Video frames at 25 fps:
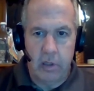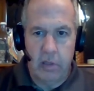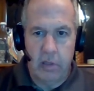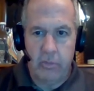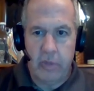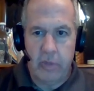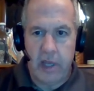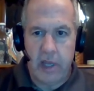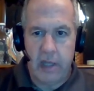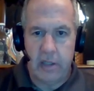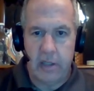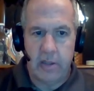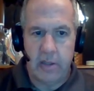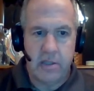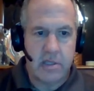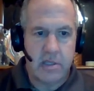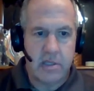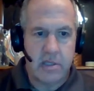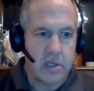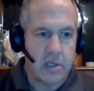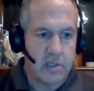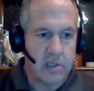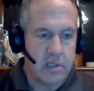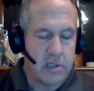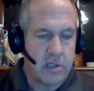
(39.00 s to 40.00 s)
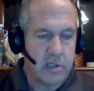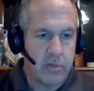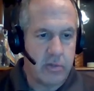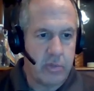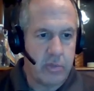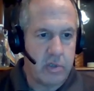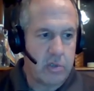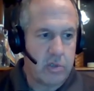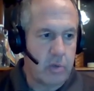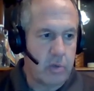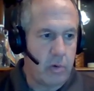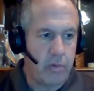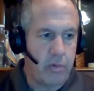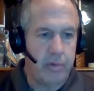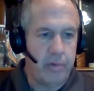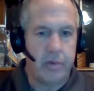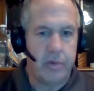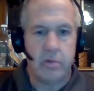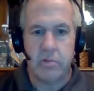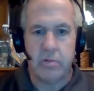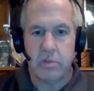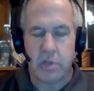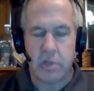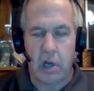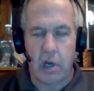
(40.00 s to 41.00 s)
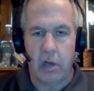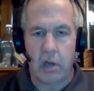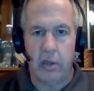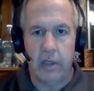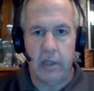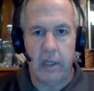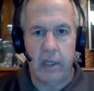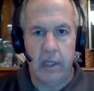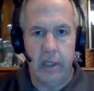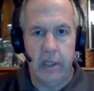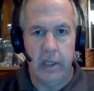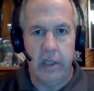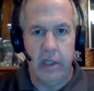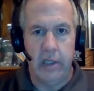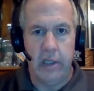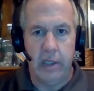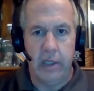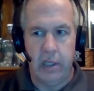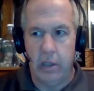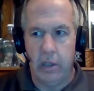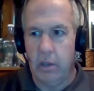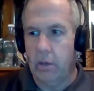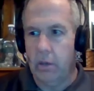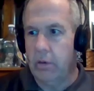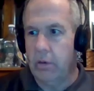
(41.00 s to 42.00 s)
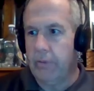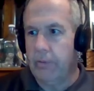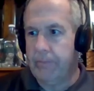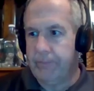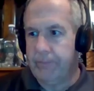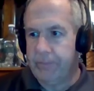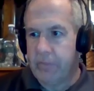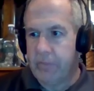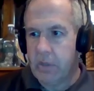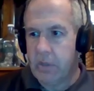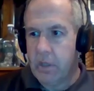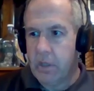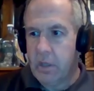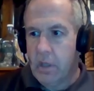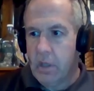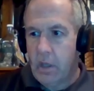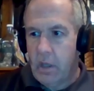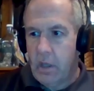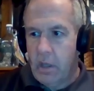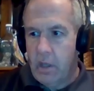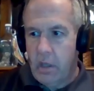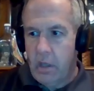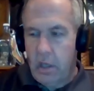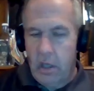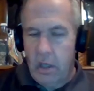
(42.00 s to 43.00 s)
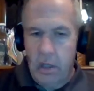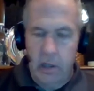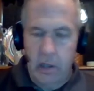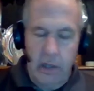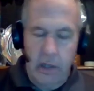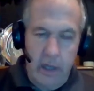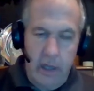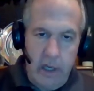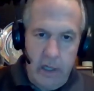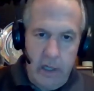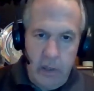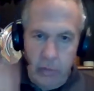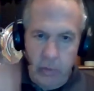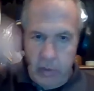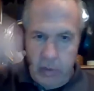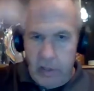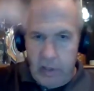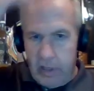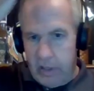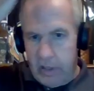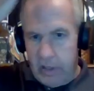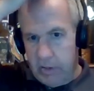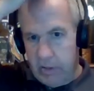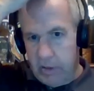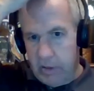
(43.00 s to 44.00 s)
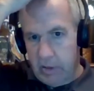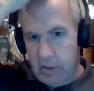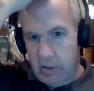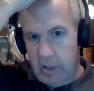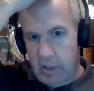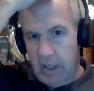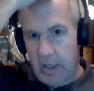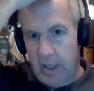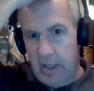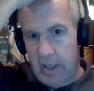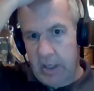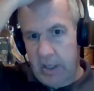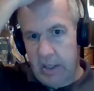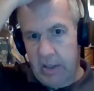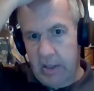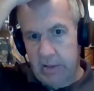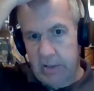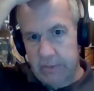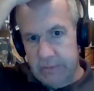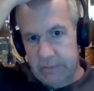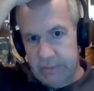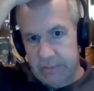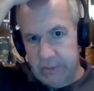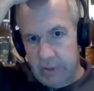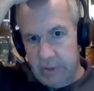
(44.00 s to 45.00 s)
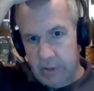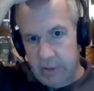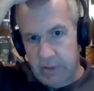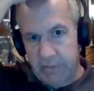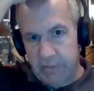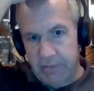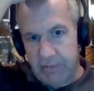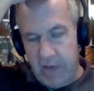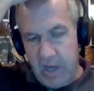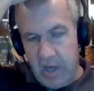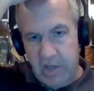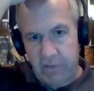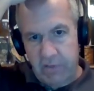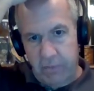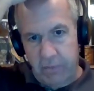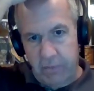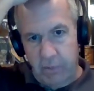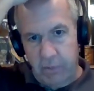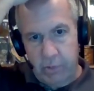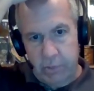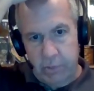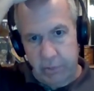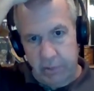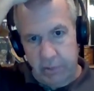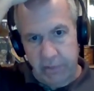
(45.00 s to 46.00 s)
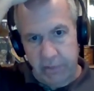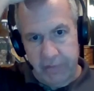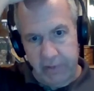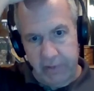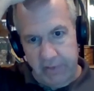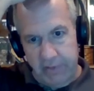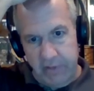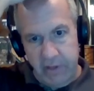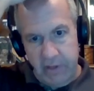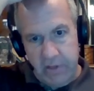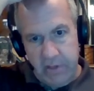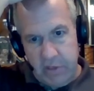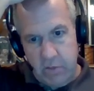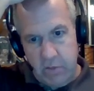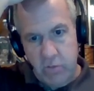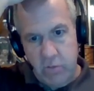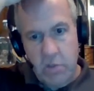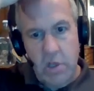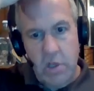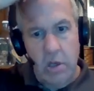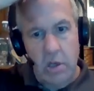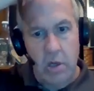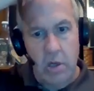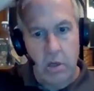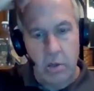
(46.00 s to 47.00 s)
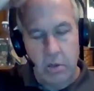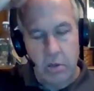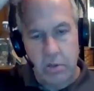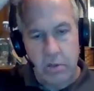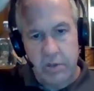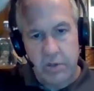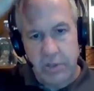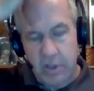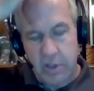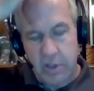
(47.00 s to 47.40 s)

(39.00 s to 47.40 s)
back in the 60s, I've been told there was hardly any deer in Hideaway. Fast forward 50 some years,